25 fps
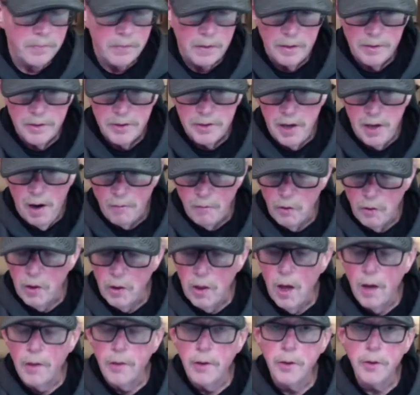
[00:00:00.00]

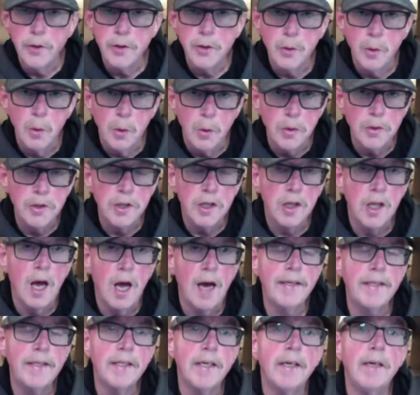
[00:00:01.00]
Several other schools
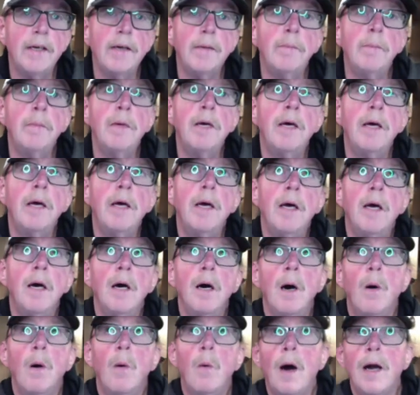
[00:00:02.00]
liked him,
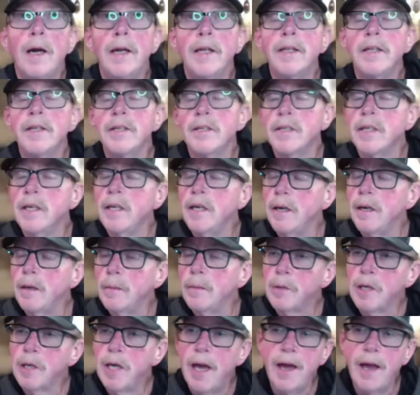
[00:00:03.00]
wanted to see
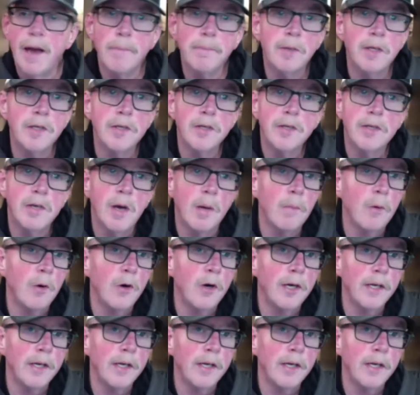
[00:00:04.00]
him camp this summer.